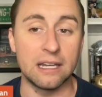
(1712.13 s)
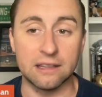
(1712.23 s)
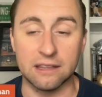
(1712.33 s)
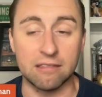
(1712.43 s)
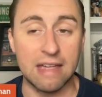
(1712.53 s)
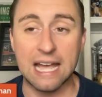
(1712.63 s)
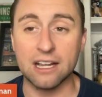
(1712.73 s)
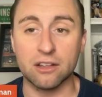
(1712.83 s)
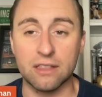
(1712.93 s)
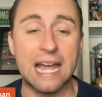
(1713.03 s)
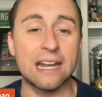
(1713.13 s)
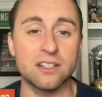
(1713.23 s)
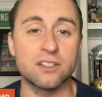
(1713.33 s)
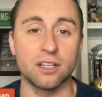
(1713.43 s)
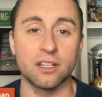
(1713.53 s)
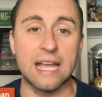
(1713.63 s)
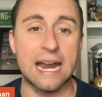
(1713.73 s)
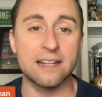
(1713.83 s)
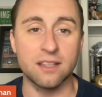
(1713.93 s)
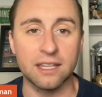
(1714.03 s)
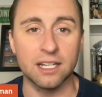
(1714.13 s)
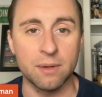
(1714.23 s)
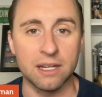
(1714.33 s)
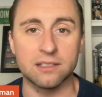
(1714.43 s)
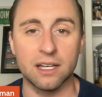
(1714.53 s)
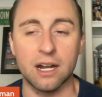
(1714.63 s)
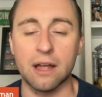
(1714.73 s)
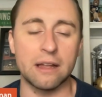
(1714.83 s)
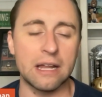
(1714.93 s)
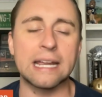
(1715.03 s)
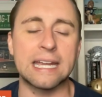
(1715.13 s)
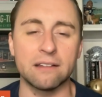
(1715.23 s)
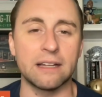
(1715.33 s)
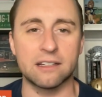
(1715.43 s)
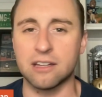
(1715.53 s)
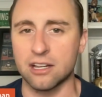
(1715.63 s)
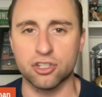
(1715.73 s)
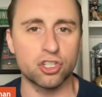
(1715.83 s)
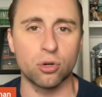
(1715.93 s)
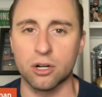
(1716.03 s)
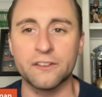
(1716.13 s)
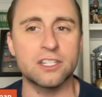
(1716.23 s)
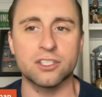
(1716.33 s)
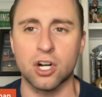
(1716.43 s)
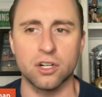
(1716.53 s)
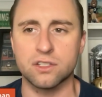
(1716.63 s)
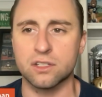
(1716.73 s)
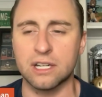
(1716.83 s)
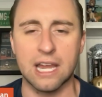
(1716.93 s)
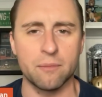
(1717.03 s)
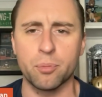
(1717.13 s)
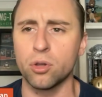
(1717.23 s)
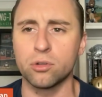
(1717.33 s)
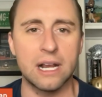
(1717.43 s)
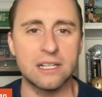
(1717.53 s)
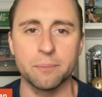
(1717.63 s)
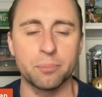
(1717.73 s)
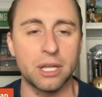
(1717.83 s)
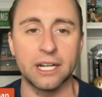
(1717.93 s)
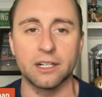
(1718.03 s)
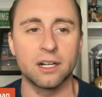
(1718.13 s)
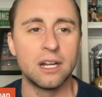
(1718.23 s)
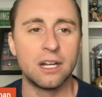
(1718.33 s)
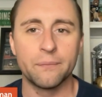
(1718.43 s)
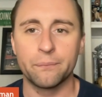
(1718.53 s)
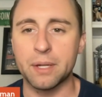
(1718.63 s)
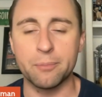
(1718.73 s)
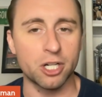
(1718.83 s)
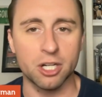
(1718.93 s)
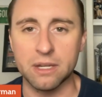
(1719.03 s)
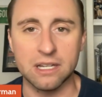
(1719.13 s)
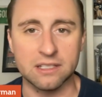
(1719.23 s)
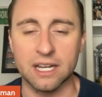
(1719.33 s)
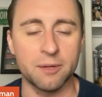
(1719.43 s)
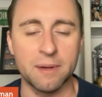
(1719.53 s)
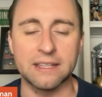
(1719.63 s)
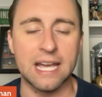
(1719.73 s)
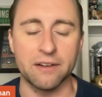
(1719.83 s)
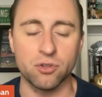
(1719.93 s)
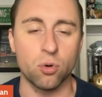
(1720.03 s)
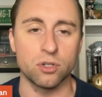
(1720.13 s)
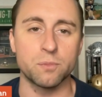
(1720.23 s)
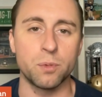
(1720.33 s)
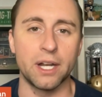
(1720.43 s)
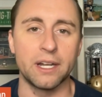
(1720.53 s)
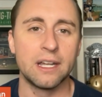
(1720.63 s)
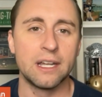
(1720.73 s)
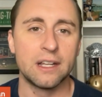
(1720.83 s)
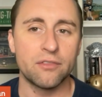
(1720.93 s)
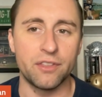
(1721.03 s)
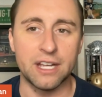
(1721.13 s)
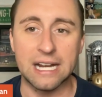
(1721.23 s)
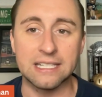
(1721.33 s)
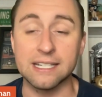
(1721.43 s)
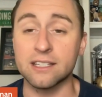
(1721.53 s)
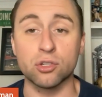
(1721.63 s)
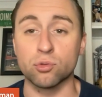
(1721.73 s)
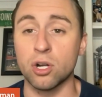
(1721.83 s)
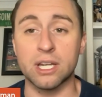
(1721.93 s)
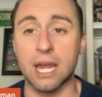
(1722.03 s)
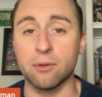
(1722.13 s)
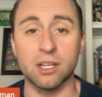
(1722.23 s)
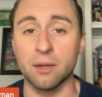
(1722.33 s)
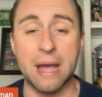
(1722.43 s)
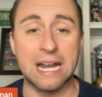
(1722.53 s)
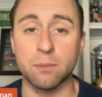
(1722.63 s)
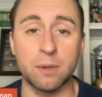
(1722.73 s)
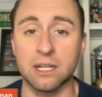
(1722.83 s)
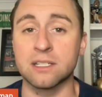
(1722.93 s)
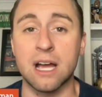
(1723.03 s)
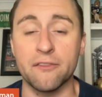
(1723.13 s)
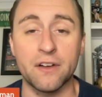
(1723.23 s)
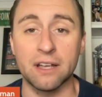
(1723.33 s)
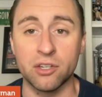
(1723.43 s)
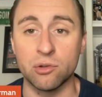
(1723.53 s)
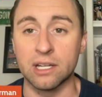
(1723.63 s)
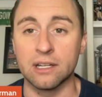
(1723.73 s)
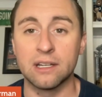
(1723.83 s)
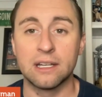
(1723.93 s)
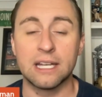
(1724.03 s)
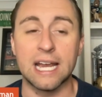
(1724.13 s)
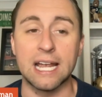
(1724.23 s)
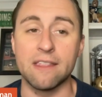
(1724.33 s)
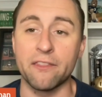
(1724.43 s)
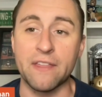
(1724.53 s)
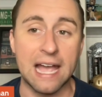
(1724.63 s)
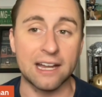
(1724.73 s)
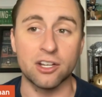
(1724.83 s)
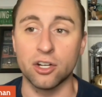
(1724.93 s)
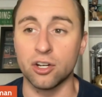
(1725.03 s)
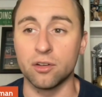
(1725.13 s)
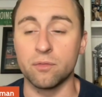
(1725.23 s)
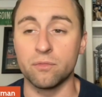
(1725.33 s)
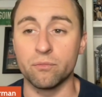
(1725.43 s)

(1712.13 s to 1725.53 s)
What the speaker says: that is the thing to be excited. I get, like, yeah, Shedeur, if he starts, again, polarizing player, people are going to be excited about that, of course. But the idea that the run game could get back to being a top 5 unit, and that could